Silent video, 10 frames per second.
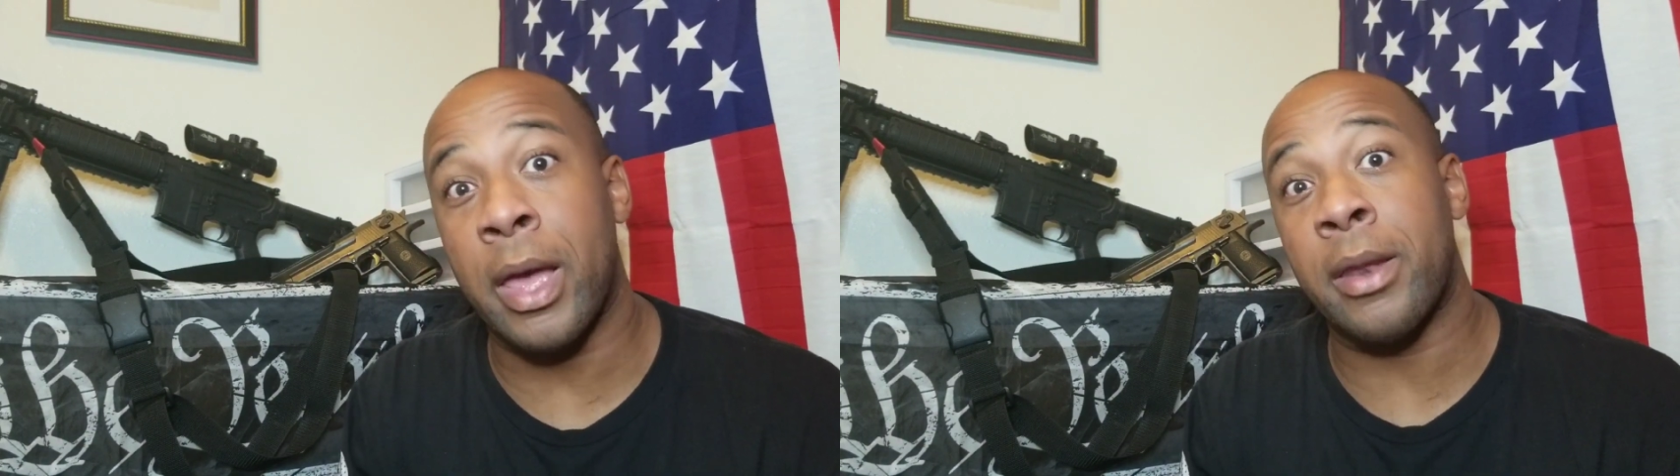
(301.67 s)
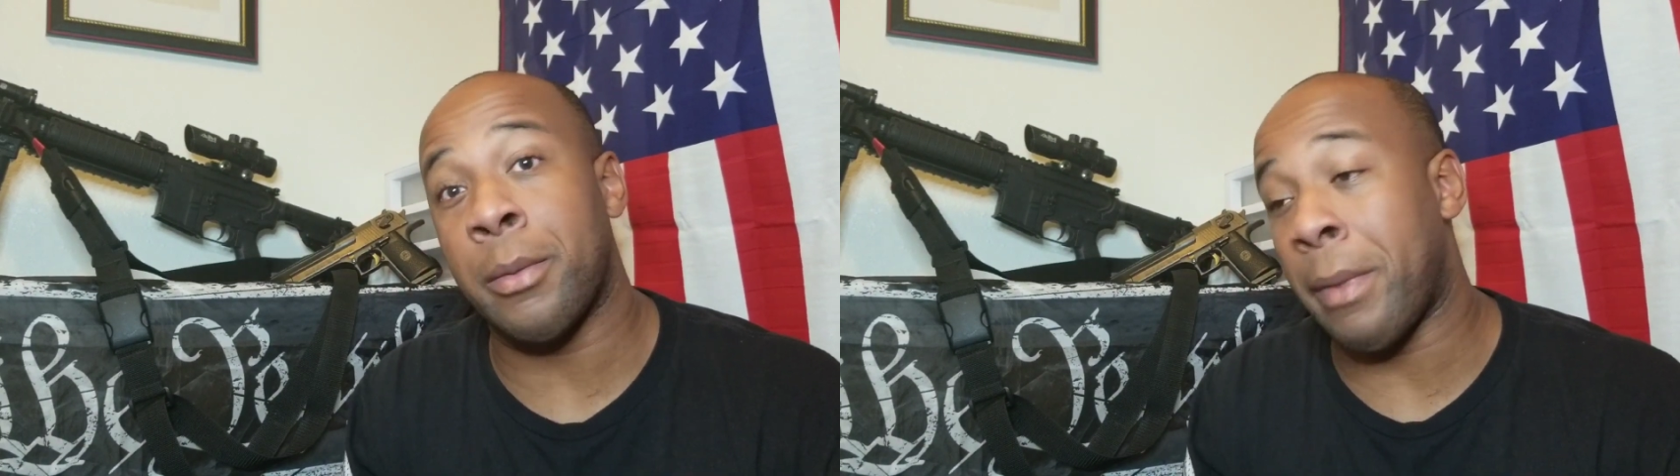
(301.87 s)

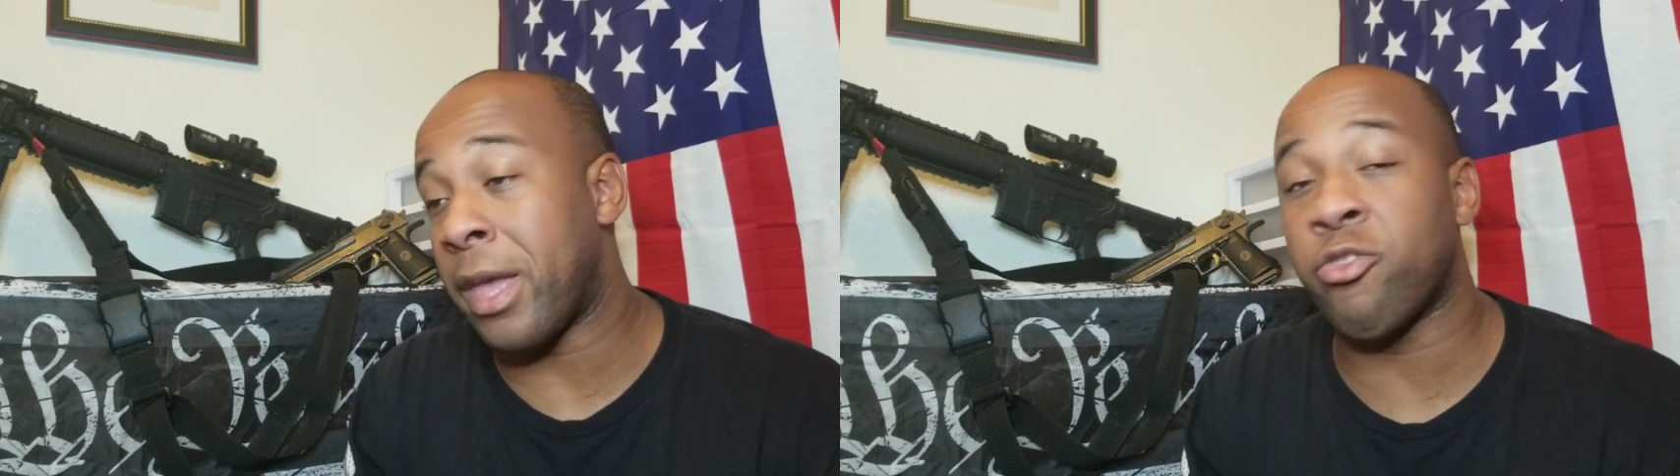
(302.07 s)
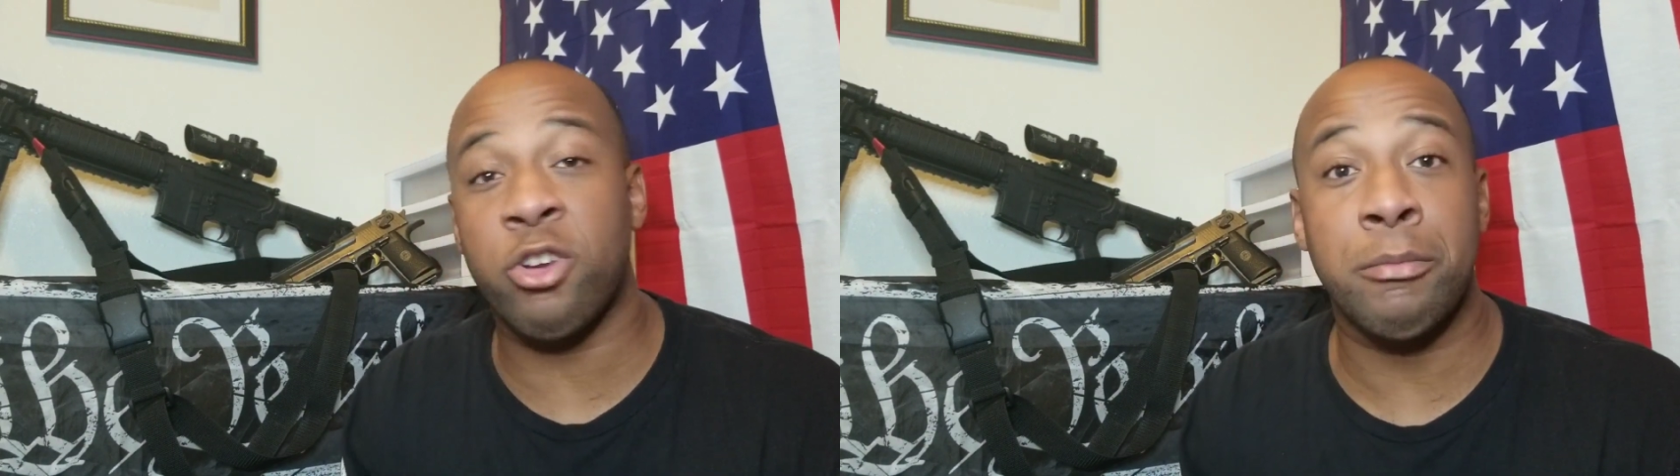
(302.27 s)
that the
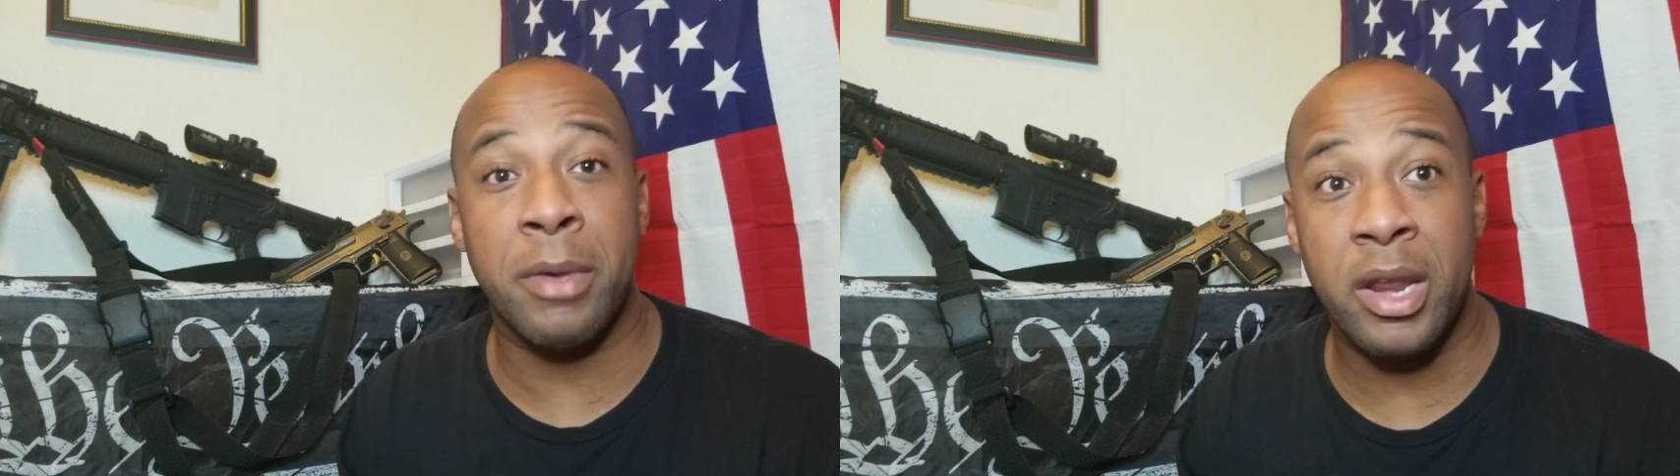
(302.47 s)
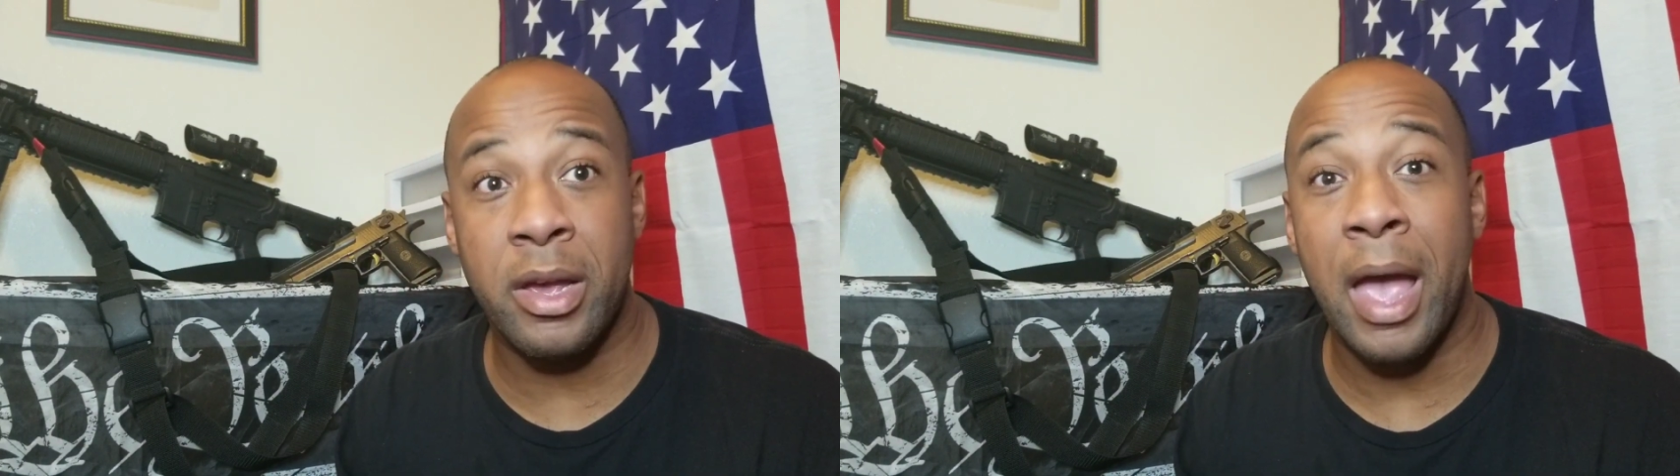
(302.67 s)

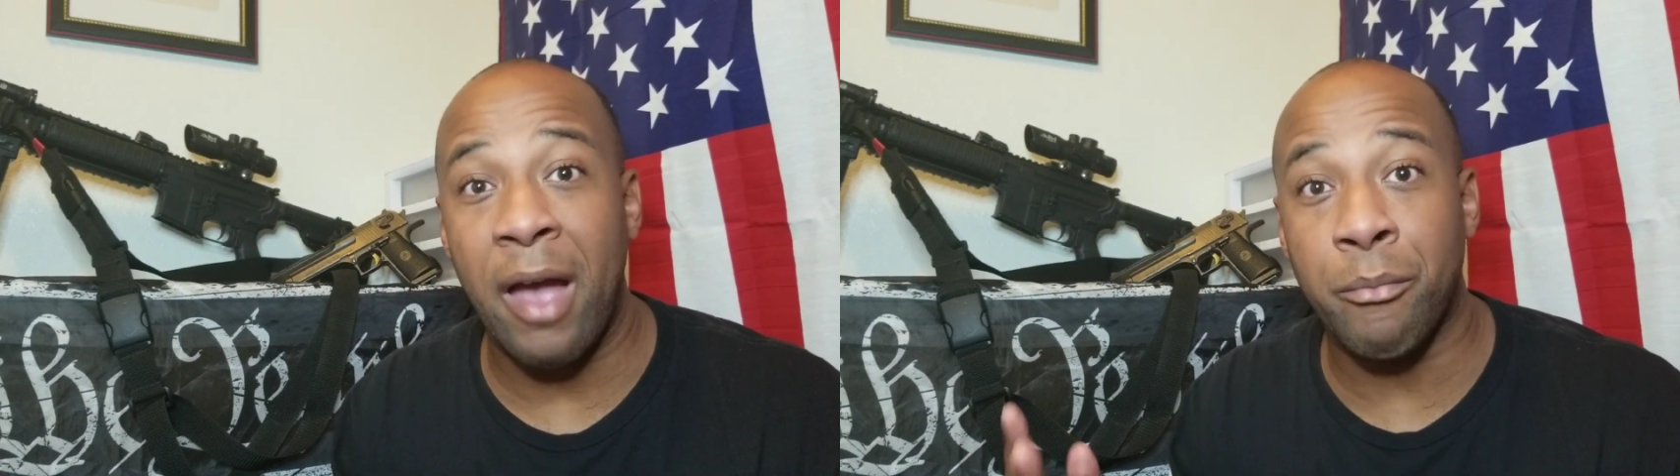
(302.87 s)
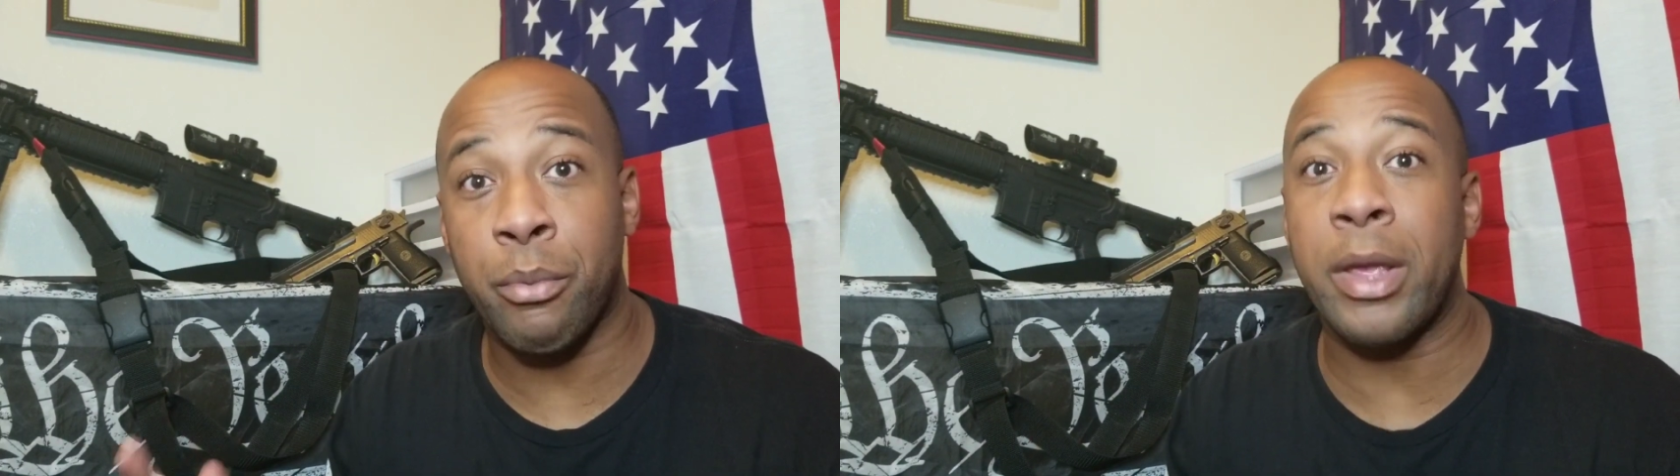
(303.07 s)
mainstream media
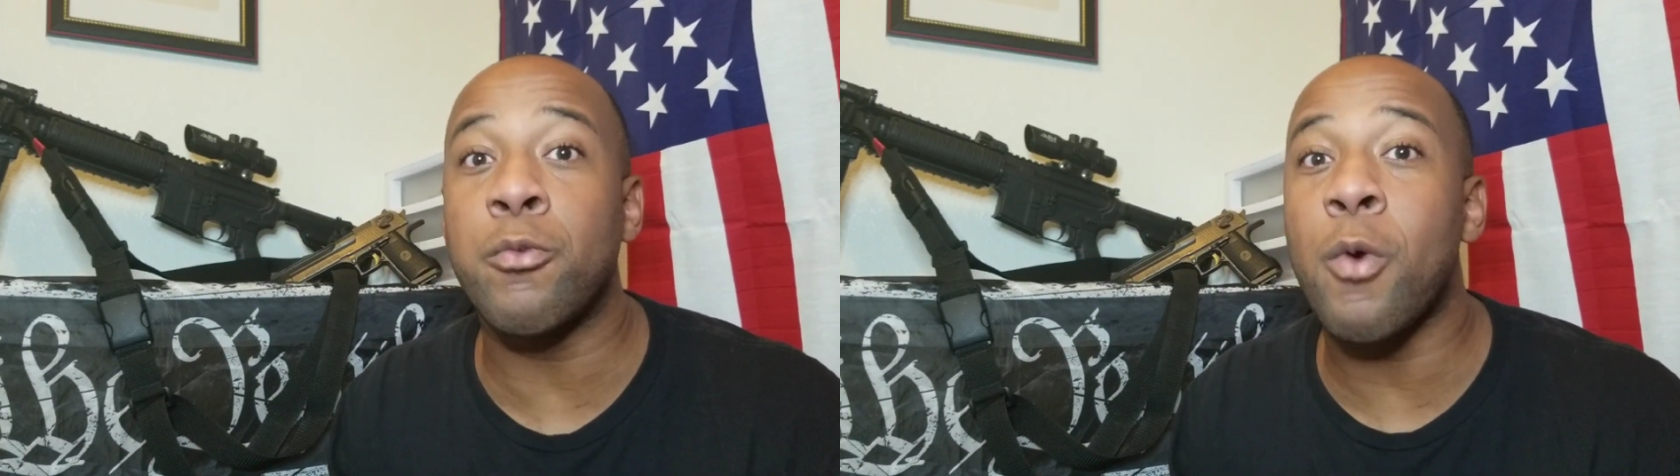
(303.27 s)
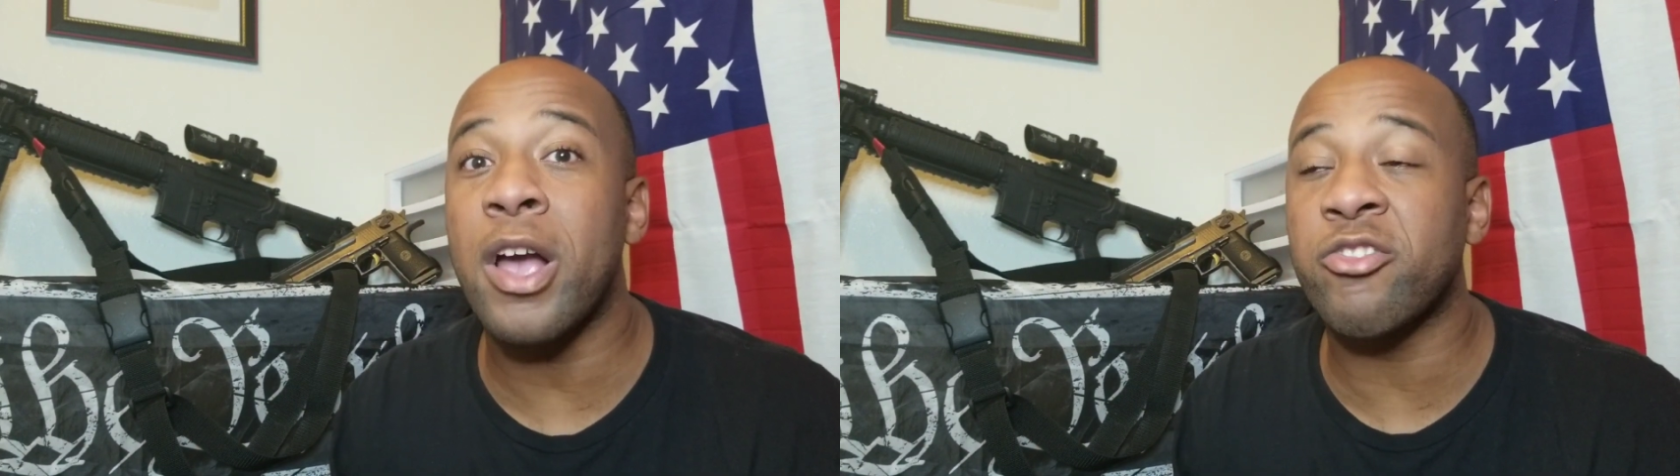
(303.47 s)
have
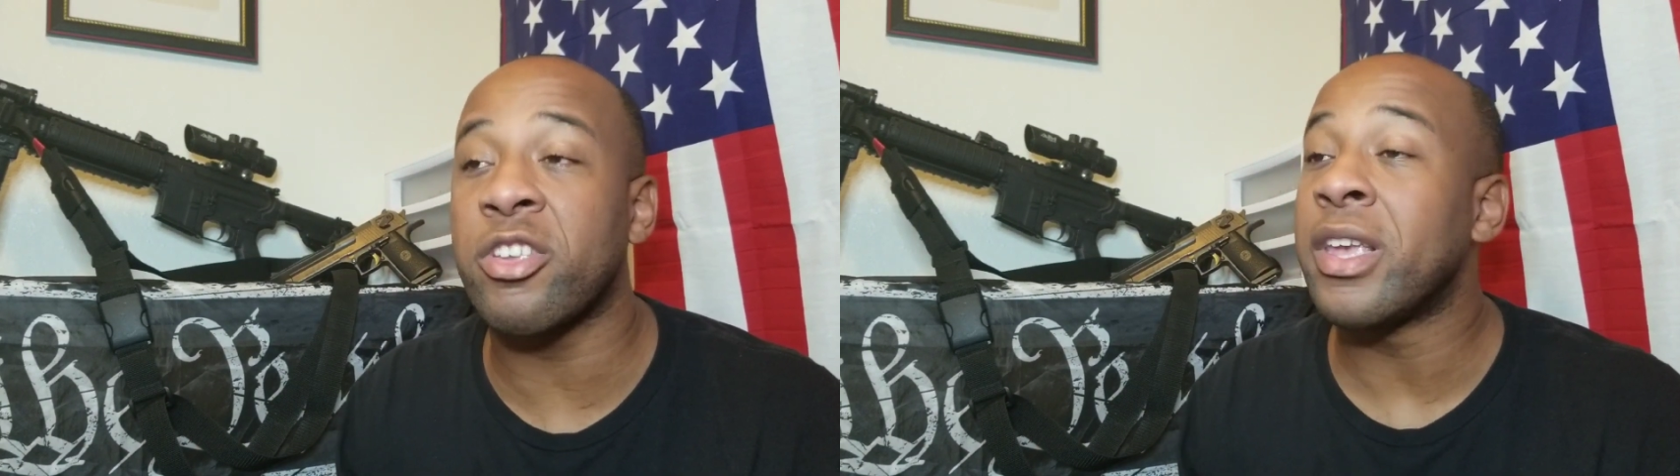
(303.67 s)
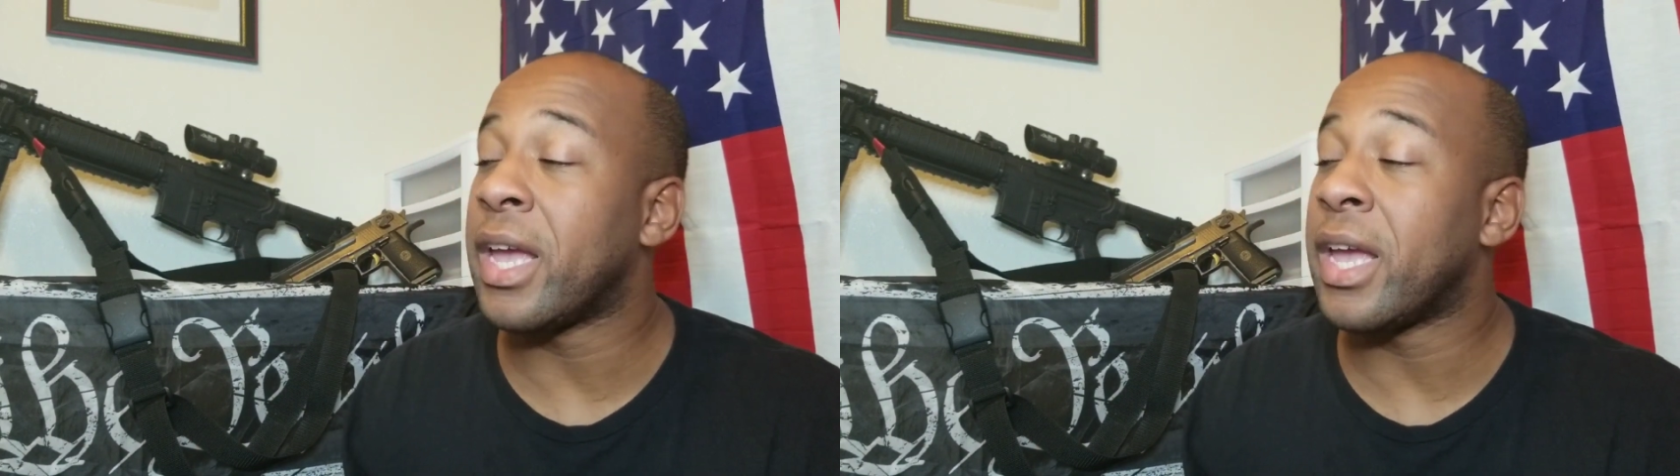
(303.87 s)
brainwashed